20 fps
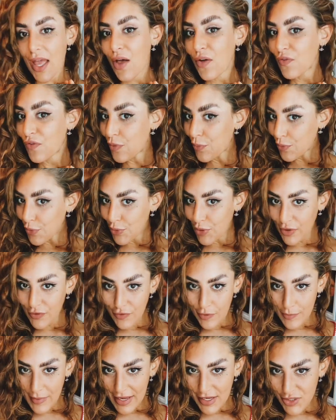For more
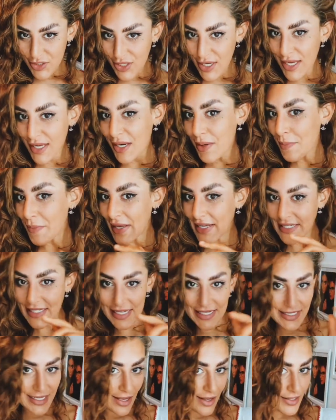information, my
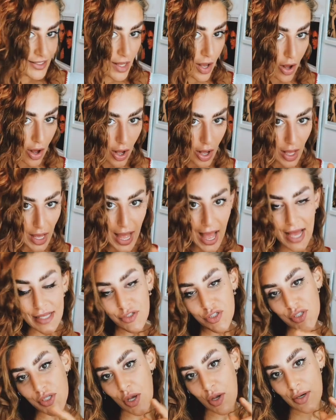details are as
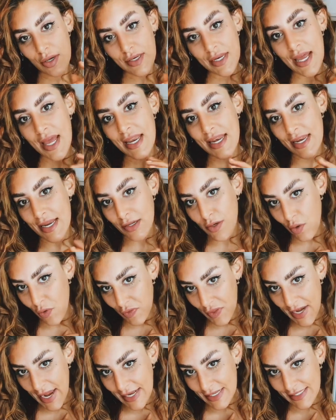shown on
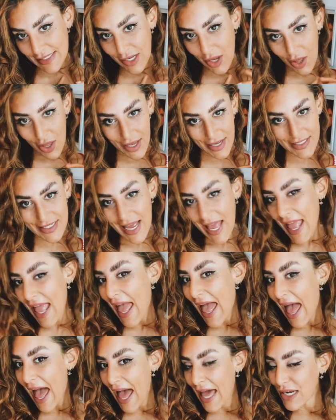the next slide,
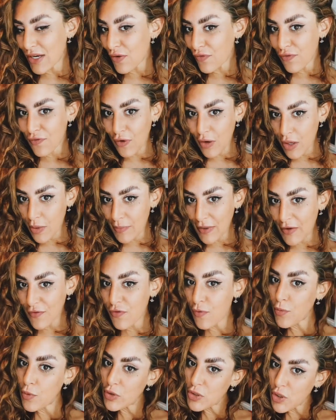and follow me for
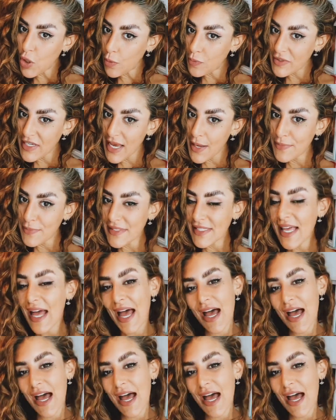more top tips.